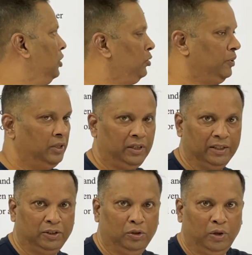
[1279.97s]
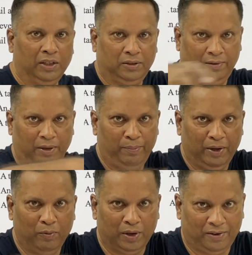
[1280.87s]
spinner. Casino has a very big
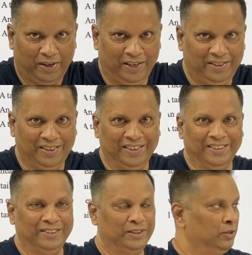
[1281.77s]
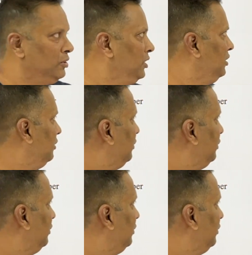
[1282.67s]
one, right? So this is a